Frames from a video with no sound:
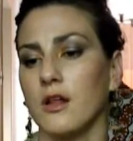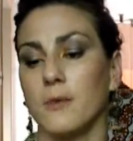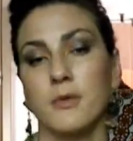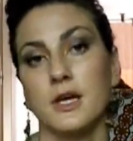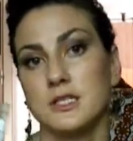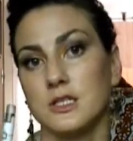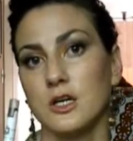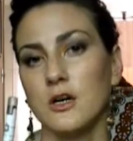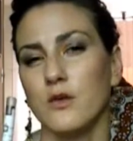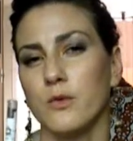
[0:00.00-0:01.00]
lip
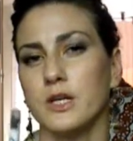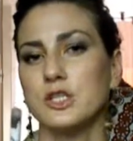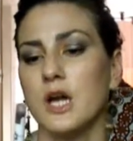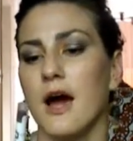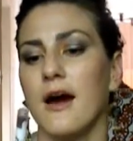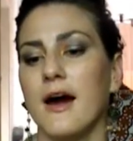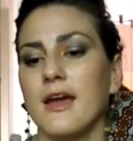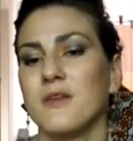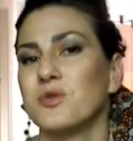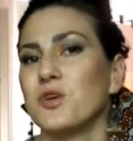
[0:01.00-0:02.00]
luster, which
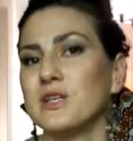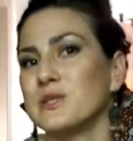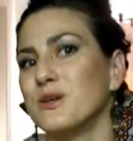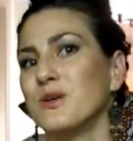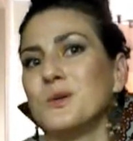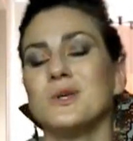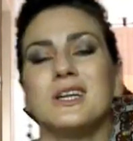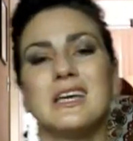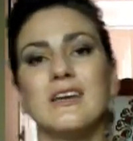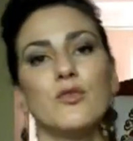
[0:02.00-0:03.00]
I am going to include
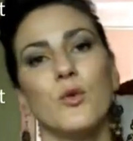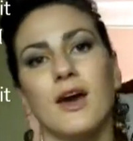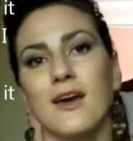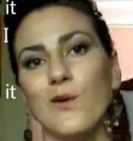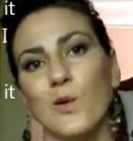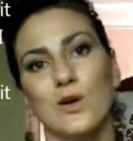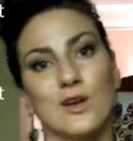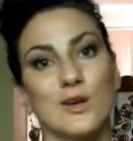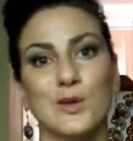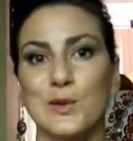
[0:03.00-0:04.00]
in a giveaway or
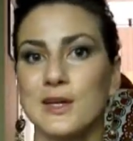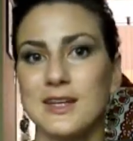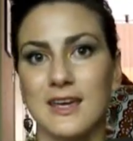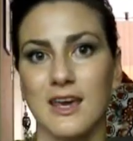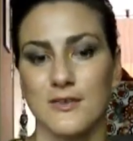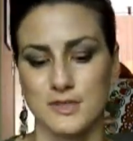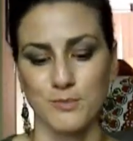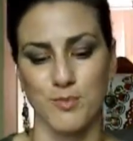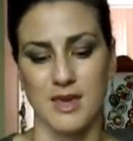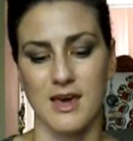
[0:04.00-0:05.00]
include in a gift
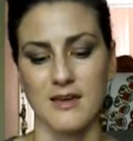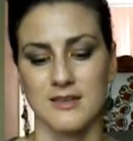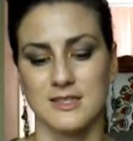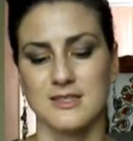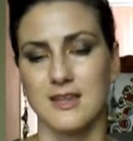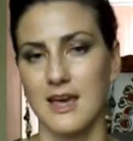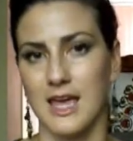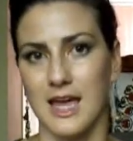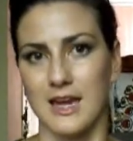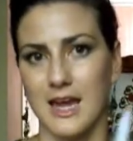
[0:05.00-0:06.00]
because,
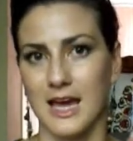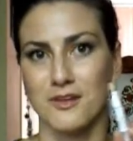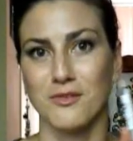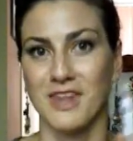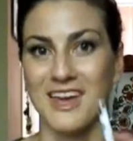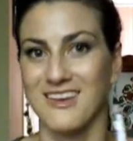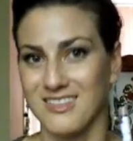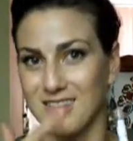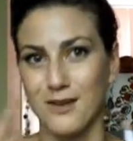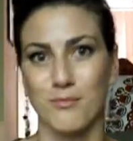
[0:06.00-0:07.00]
again, I don't like
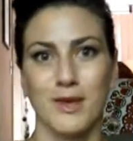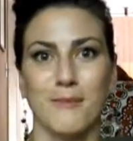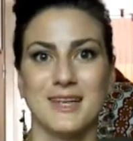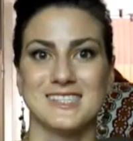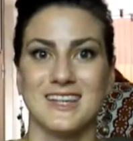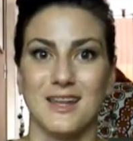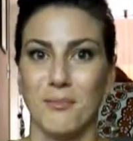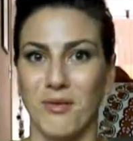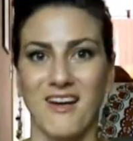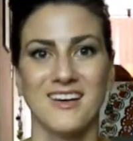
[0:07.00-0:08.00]
the pigmented
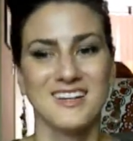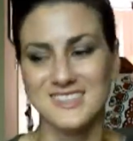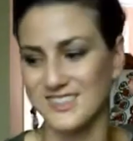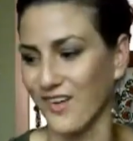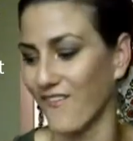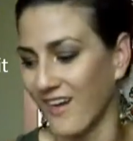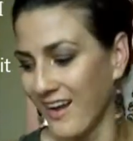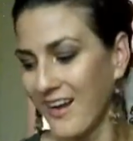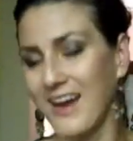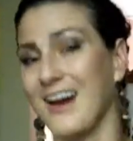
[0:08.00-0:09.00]
lip products, so
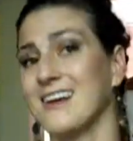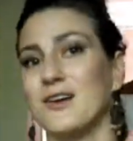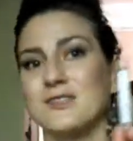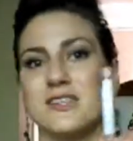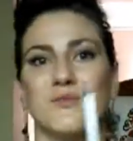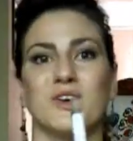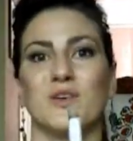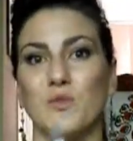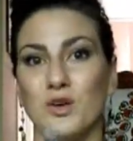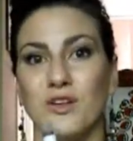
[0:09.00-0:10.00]
I know
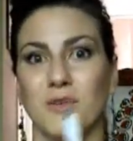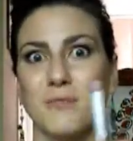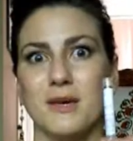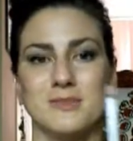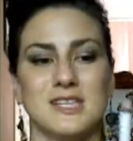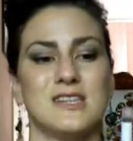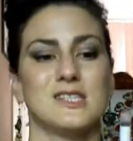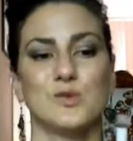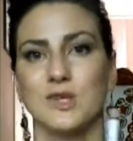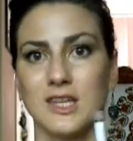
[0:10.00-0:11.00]
someone will be
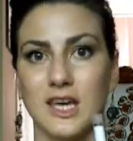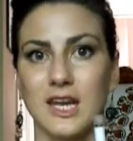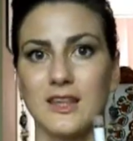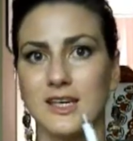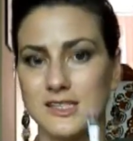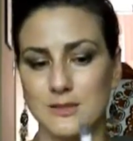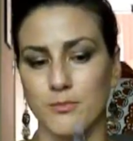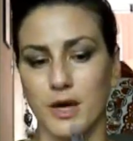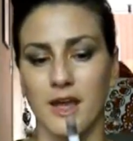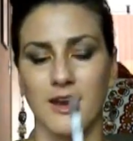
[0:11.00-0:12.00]
obsessed with getting this,
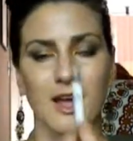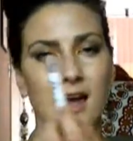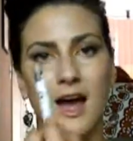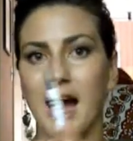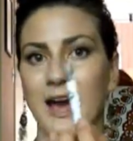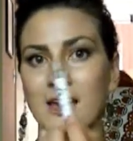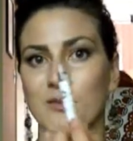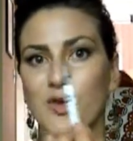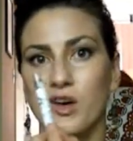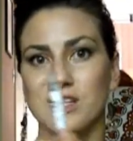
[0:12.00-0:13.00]
but I
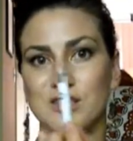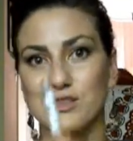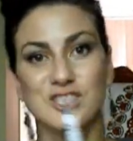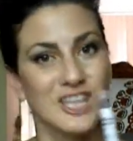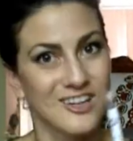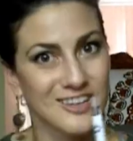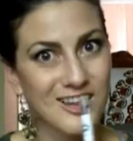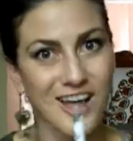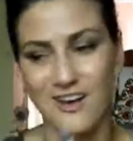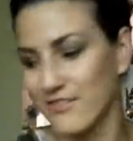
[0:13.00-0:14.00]
am going to share the
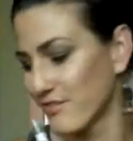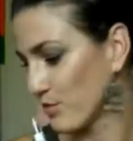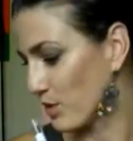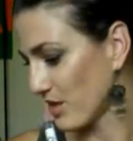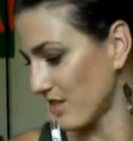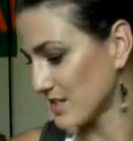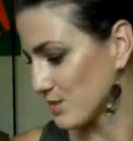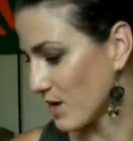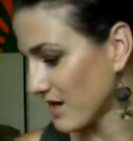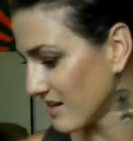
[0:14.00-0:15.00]
love with this
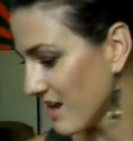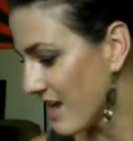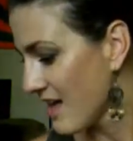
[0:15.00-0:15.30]
one.